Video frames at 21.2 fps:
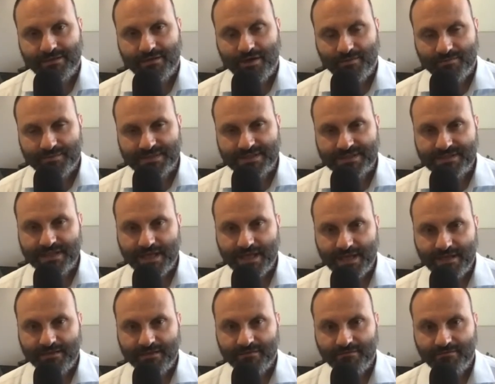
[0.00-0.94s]
I'm
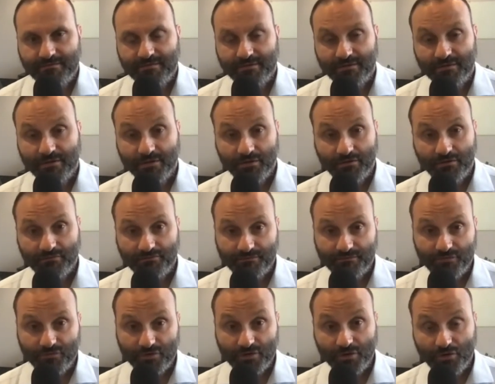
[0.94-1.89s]
staying
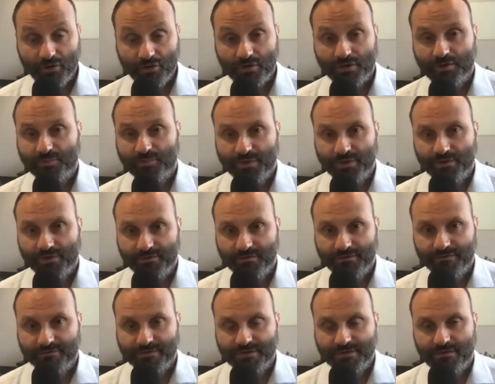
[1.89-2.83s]
for a longer period
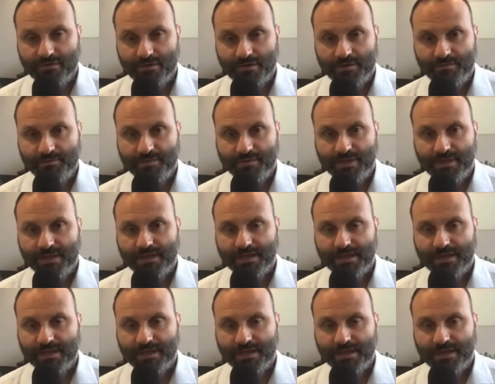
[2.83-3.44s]
of time